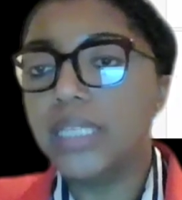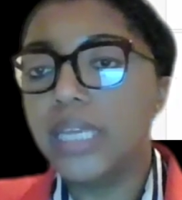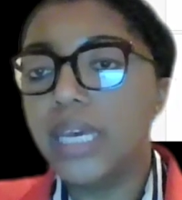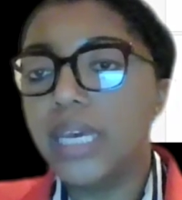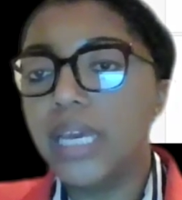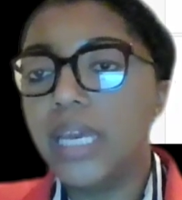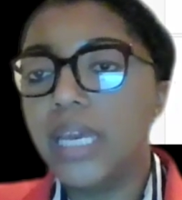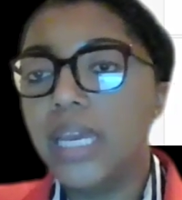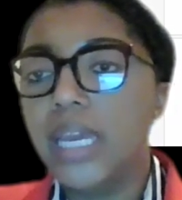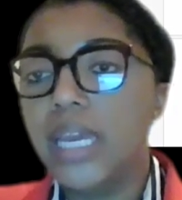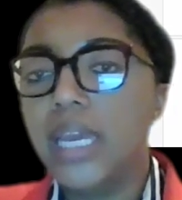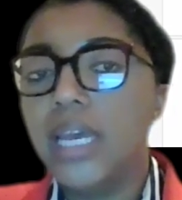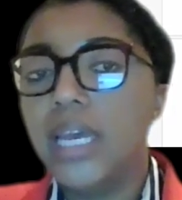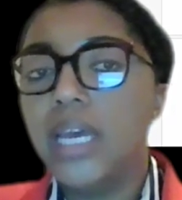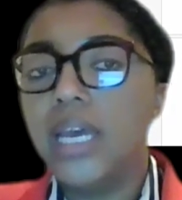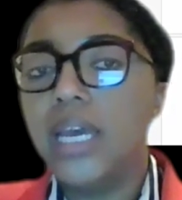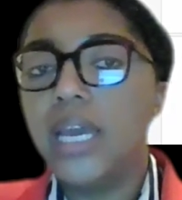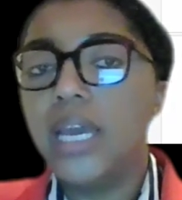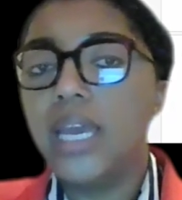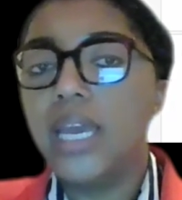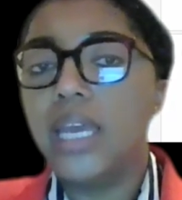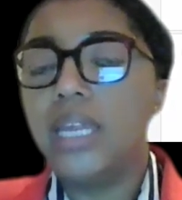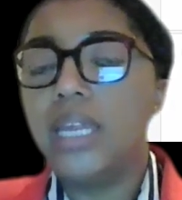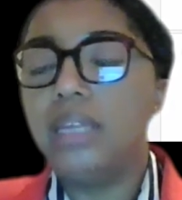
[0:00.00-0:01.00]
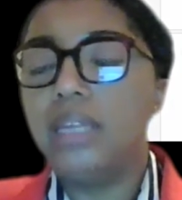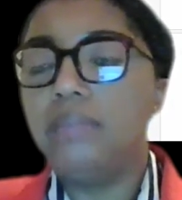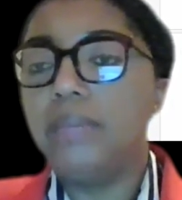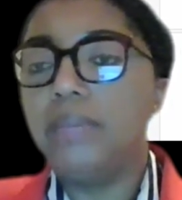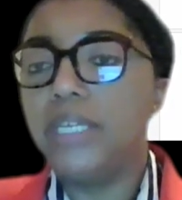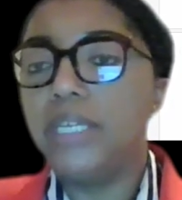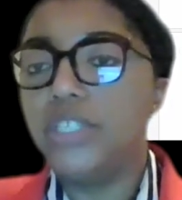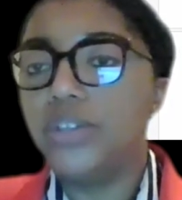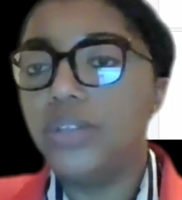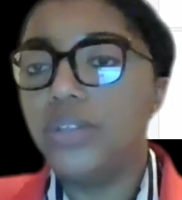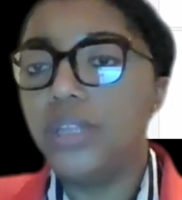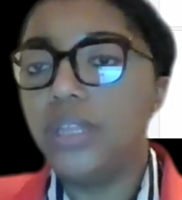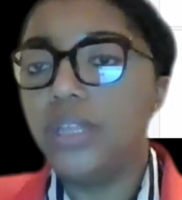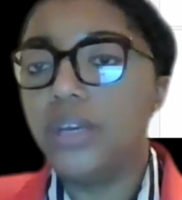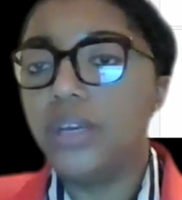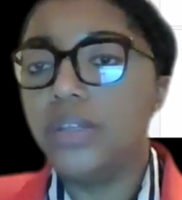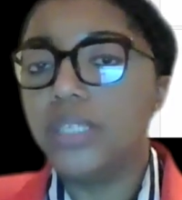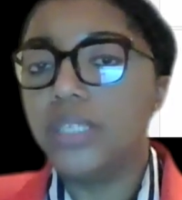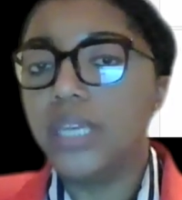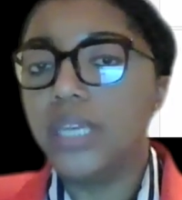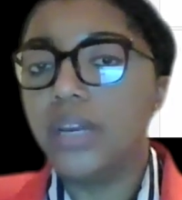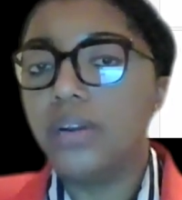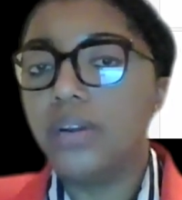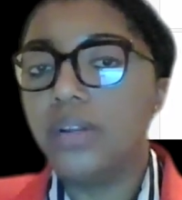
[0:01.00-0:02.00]
that and make sure that they're
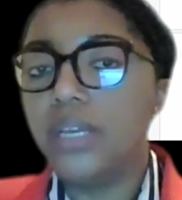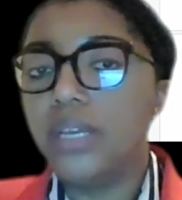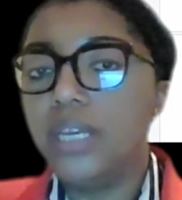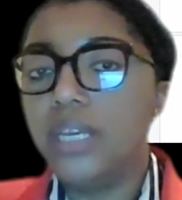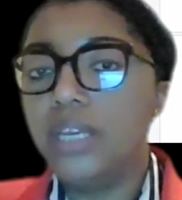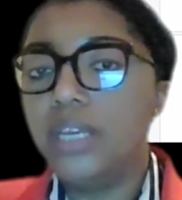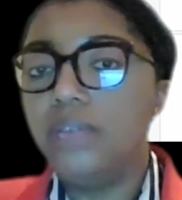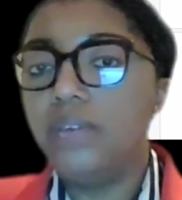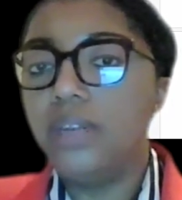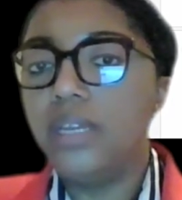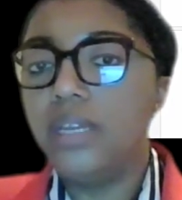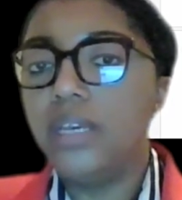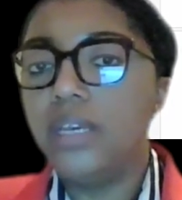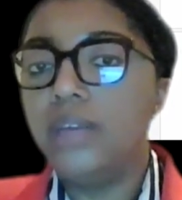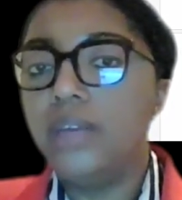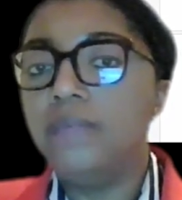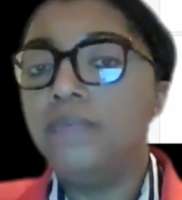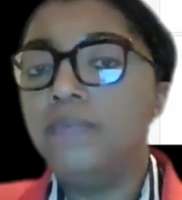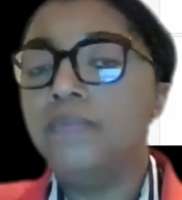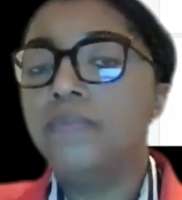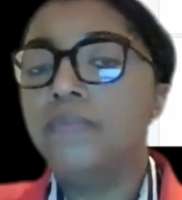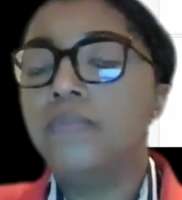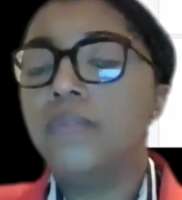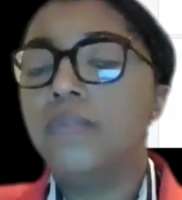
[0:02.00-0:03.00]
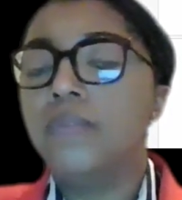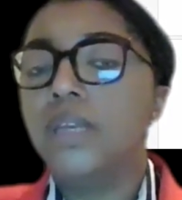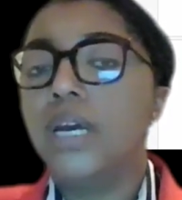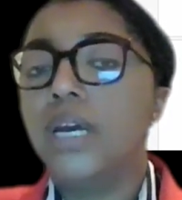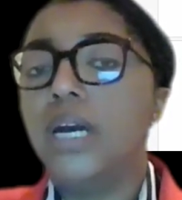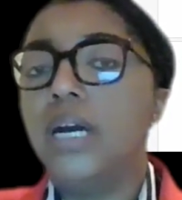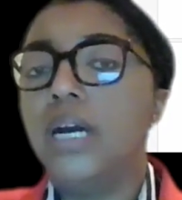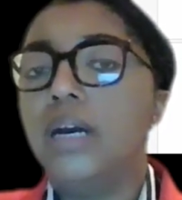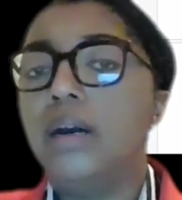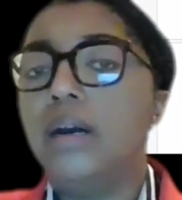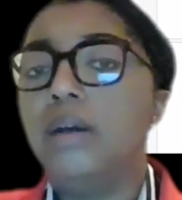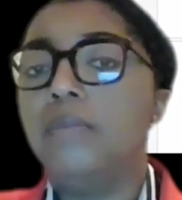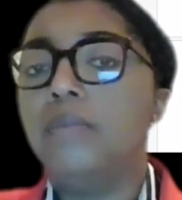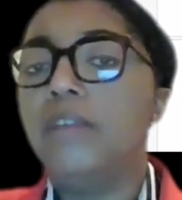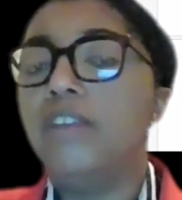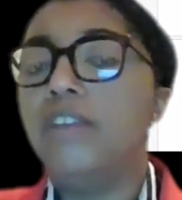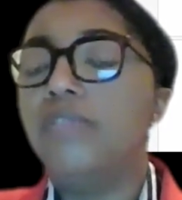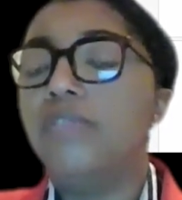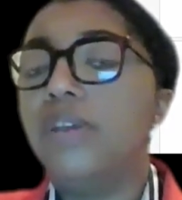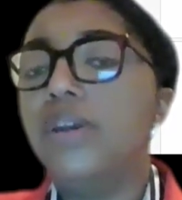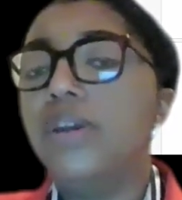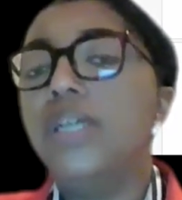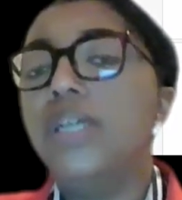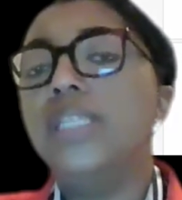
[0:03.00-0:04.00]
scattered evenly.
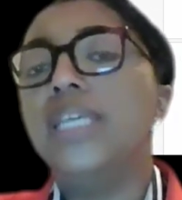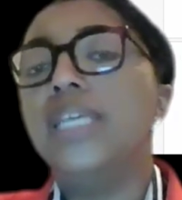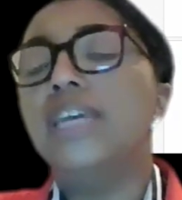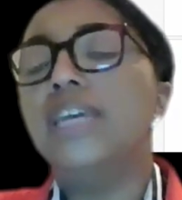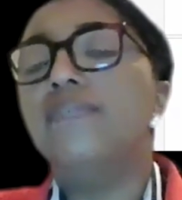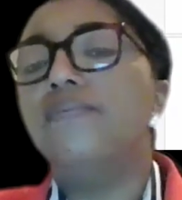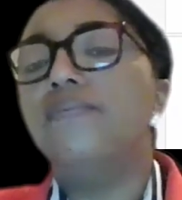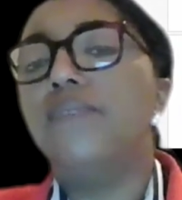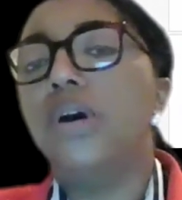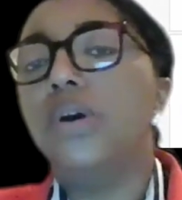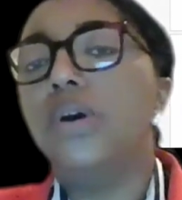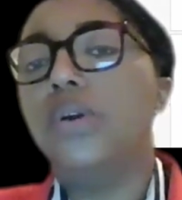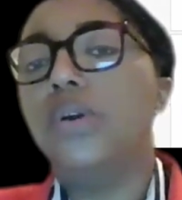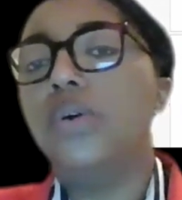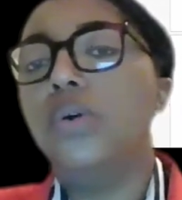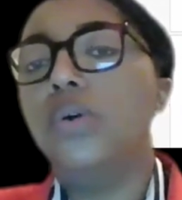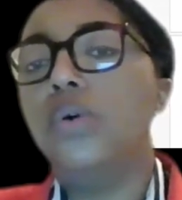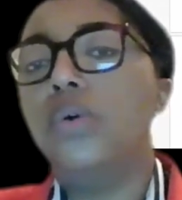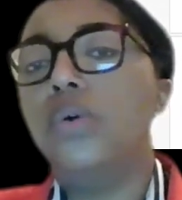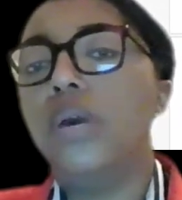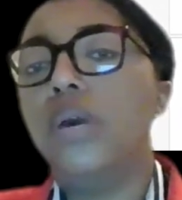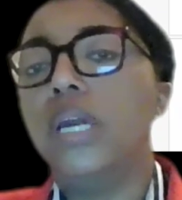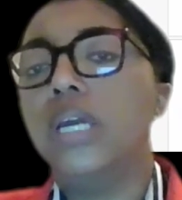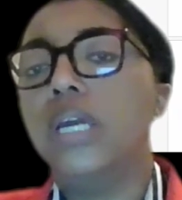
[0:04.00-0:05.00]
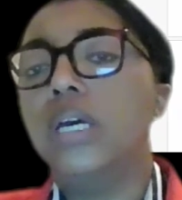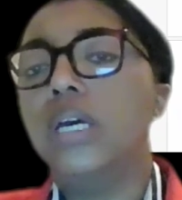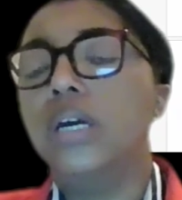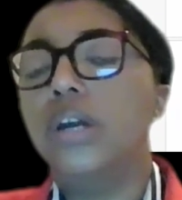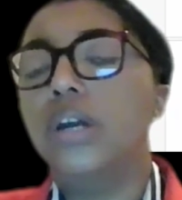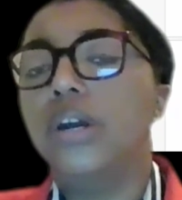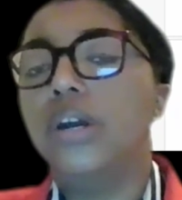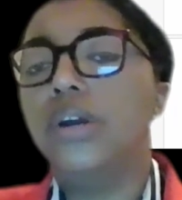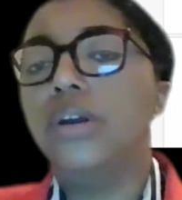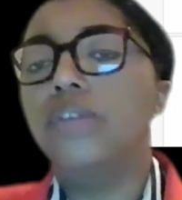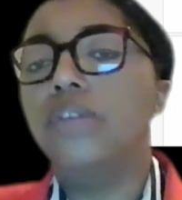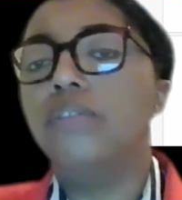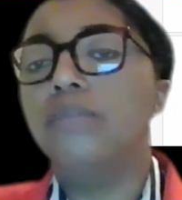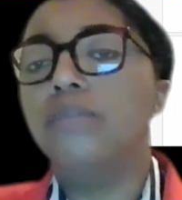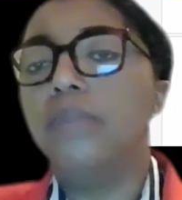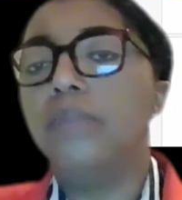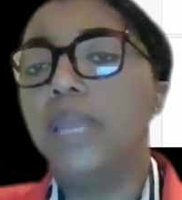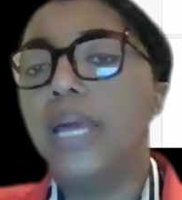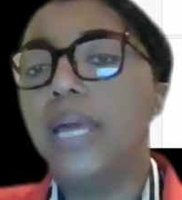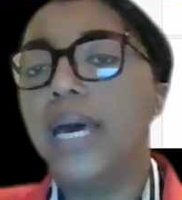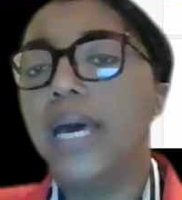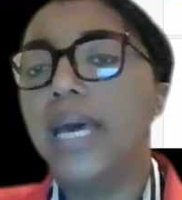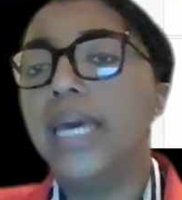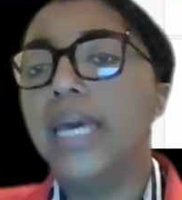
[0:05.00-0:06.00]
If there is a funnel or a curved
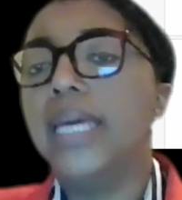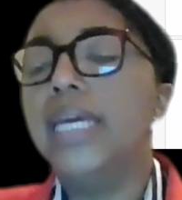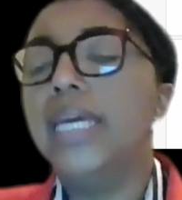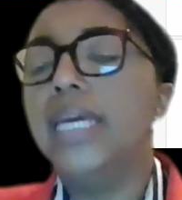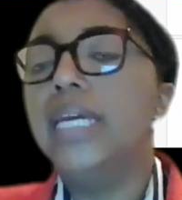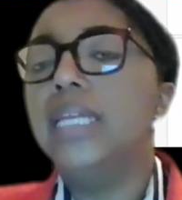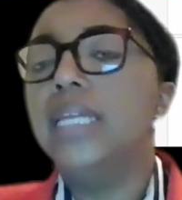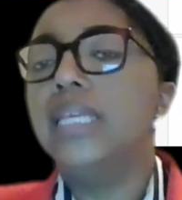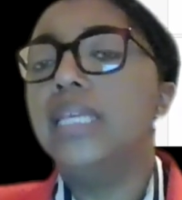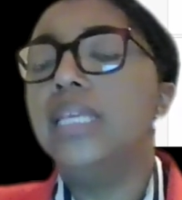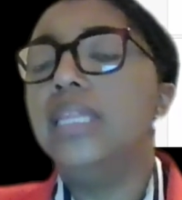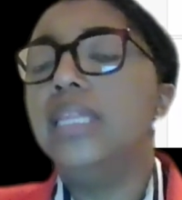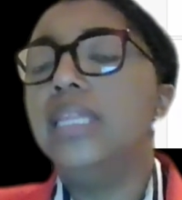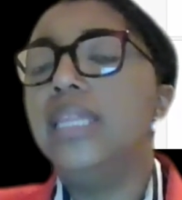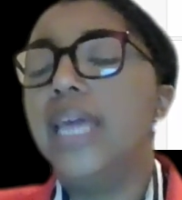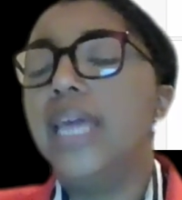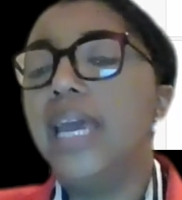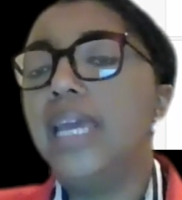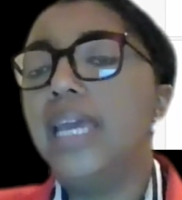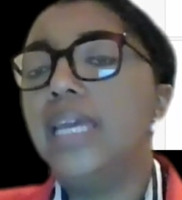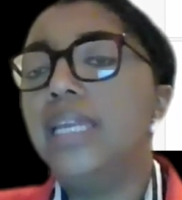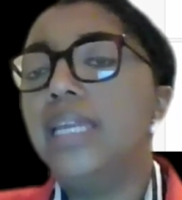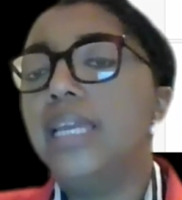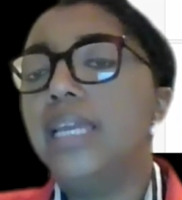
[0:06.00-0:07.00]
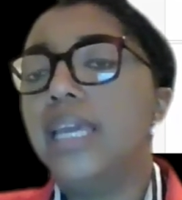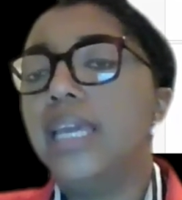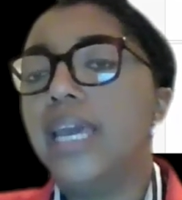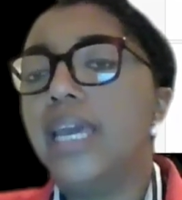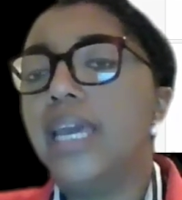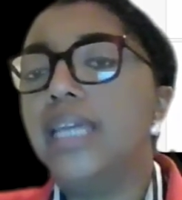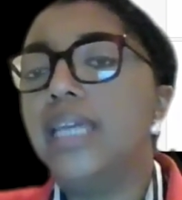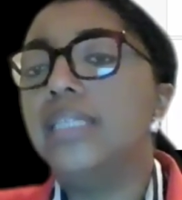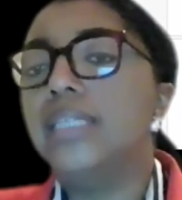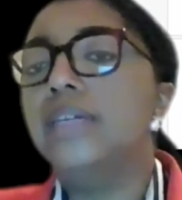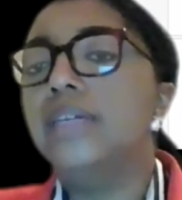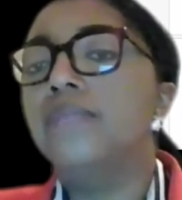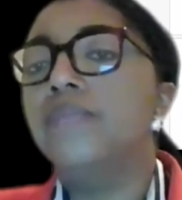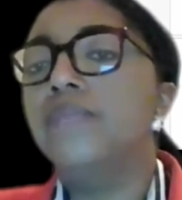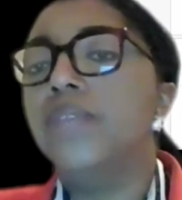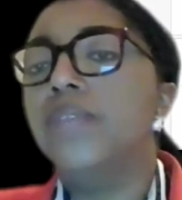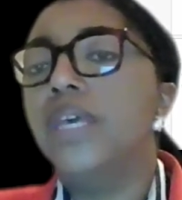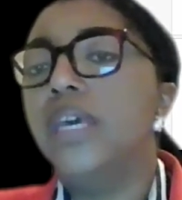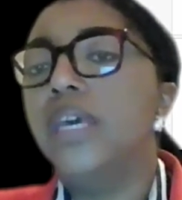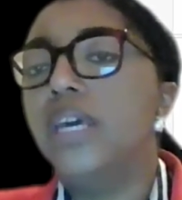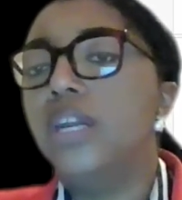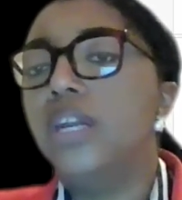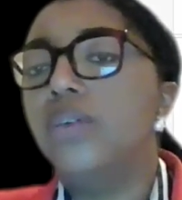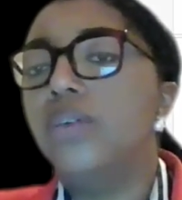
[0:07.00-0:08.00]
plot, then that indicates
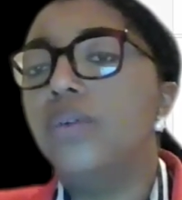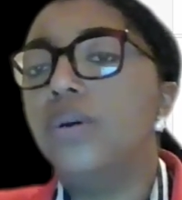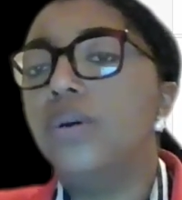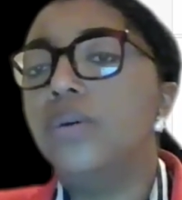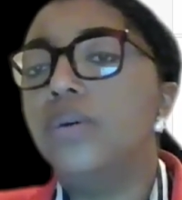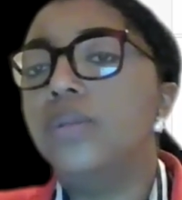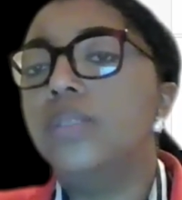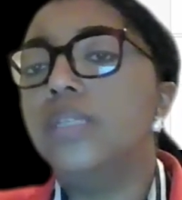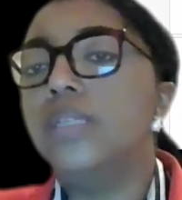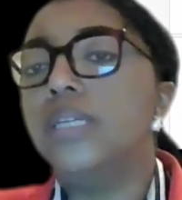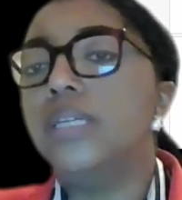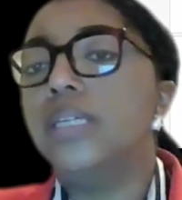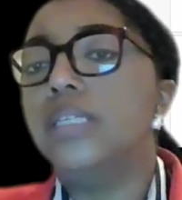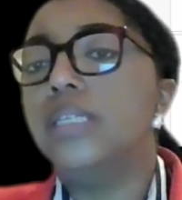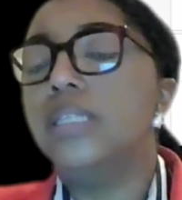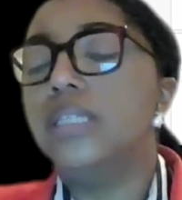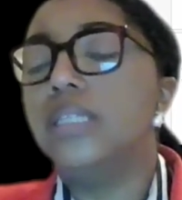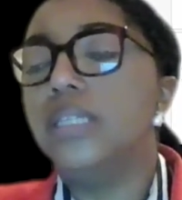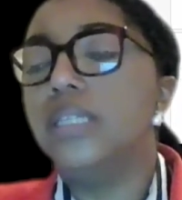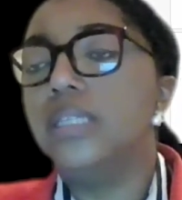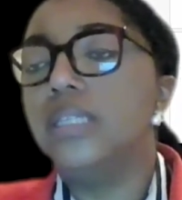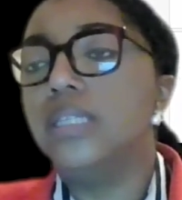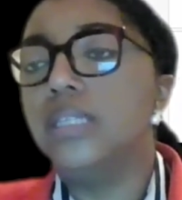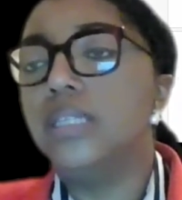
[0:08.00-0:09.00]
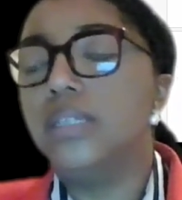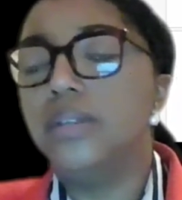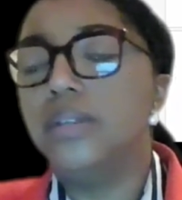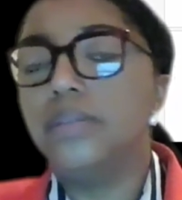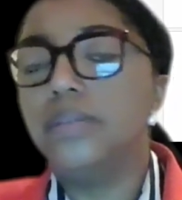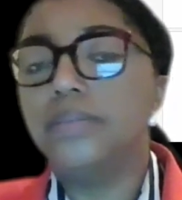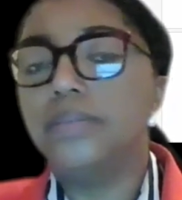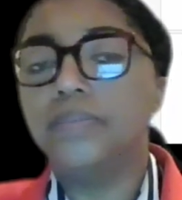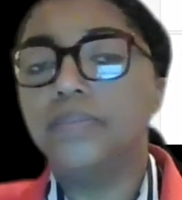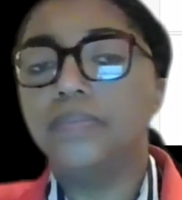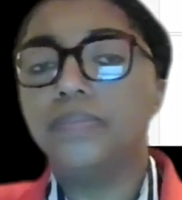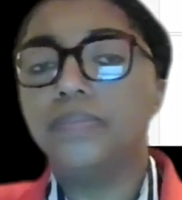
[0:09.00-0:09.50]
heteroscedasticity.